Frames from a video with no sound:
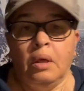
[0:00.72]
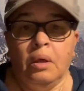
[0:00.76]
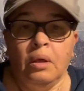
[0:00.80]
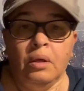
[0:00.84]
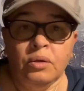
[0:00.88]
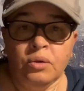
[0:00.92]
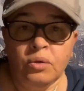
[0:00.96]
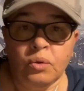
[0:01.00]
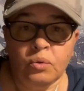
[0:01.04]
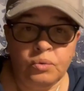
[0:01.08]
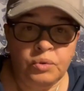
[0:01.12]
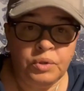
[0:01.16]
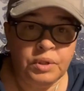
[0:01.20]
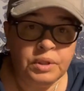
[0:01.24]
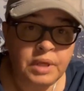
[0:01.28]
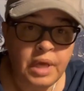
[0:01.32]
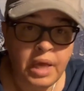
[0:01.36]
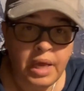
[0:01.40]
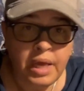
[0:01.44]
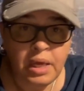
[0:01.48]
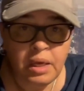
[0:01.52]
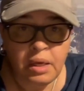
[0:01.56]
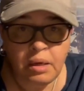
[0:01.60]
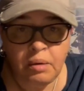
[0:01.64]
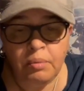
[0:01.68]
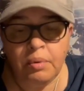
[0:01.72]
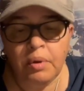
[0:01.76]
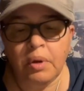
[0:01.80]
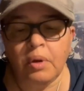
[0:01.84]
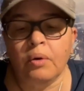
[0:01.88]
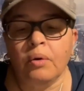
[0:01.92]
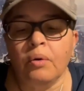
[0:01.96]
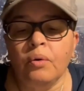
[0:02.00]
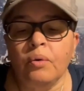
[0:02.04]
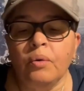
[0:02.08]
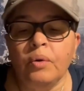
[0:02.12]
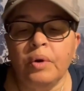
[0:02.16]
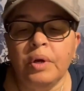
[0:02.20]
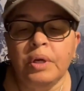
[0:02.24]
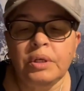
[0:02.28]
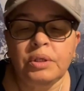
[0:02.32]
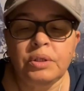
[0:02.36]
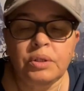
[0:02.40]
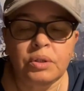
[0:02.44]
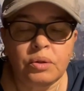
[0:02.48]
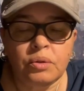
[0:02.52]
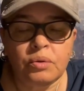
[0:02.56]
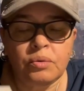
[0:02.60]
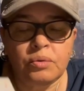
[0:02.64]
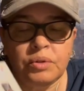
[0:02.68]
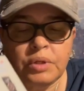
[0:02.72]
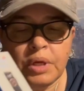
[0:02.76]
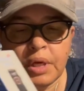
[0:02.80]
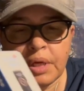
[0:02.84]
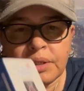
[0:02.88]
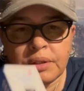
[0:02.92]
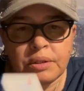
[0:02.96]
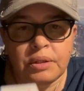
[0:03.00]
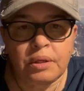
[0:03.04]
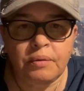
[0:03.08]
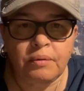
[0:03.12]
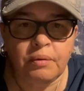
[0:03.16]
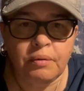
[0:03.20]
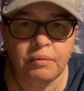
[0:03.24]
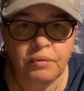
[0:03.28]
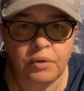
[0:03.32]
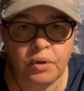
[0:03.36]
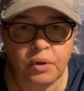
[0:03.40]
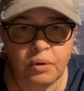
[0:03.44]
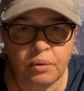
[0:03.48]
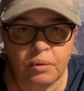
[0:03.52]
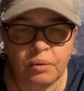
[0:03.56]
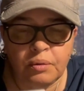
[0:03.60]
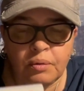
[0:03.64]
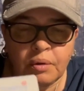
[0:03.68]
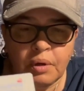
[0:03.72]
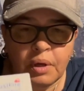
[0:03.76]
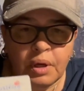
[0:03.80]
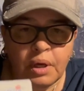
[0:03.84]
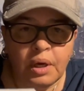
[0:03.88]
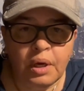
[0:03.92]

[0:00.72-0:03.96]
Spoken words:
So today we are going to test and review